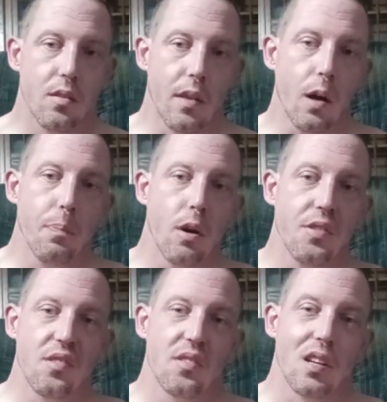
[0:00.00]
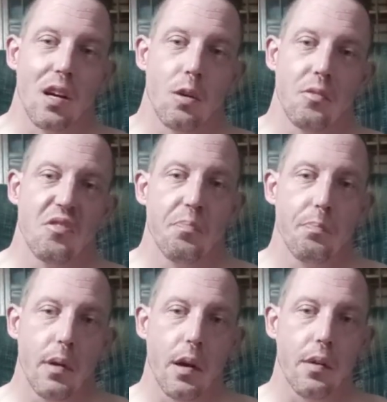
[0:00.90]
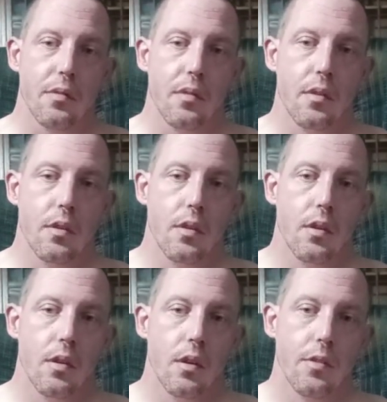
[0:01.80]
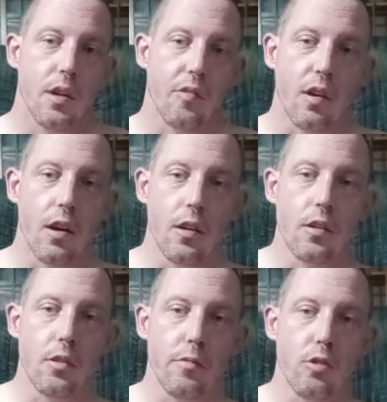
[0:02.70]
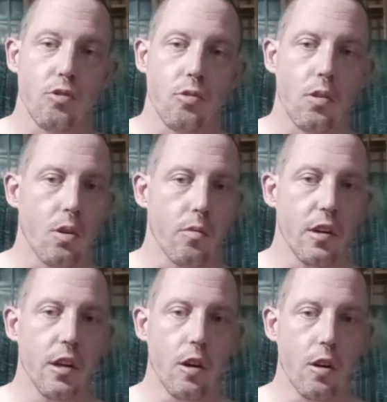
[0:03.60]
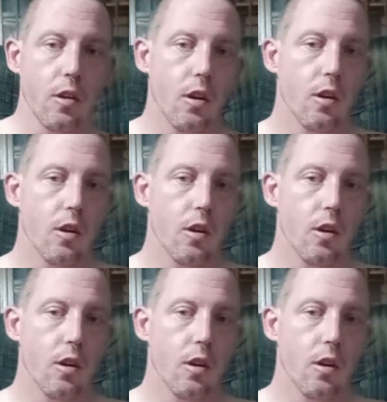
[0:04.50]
that person's got to respect that that individual over here,